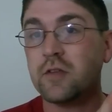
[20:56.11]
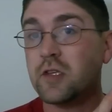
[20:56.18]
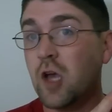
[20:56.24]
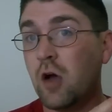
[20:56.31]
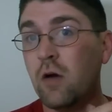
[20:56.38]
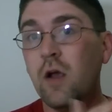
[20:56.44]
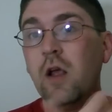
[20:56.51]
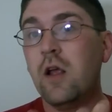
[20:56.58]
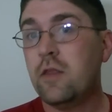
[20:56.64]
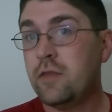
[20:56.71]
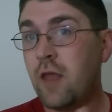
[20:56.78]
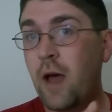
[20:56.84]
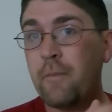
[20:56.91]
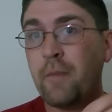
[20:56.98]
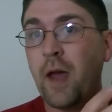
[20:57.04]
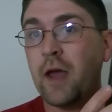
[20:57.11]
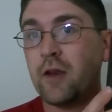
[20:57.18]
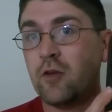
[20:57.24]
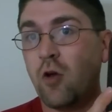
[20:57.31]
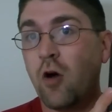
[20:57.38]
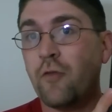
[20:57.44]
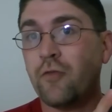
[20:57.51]
So not bad
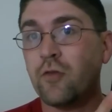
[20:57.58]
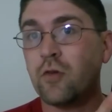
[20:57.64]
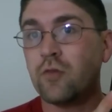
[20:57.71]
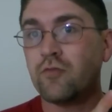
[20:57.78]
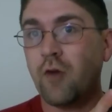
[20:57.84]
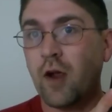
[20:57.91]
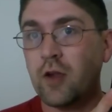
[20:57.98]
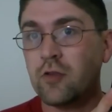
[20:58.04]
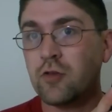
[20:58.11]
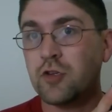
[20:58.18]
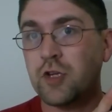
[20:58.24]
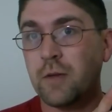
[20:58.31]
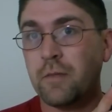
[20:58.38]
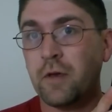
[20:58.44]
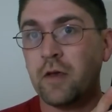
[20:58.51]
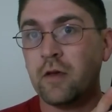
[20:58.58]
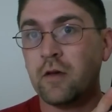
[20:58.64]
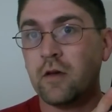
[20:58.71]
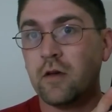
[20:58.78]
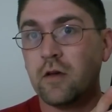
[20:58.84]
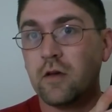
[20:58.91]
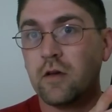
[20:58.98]
at all for regular
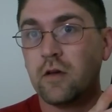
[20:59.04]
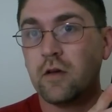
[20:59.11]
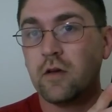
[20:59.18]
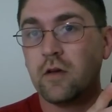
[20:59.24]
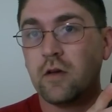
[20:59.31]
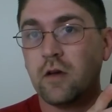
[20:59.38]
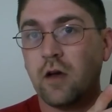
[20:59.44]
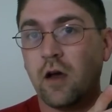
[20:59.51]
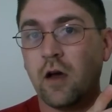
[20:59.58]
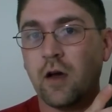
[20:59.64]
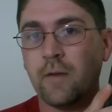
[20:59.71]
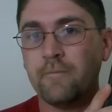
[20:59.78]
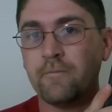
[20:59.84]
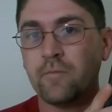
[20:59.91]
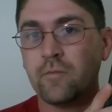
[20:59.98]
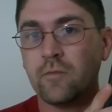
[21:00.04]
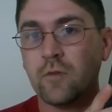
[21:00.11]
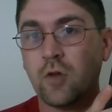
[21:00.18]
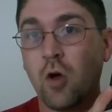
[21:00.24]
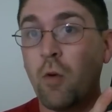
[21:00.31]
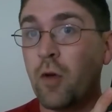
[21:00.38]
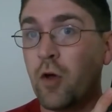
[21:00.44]
shipping um,
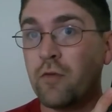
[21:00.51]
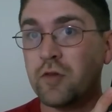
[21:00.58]
going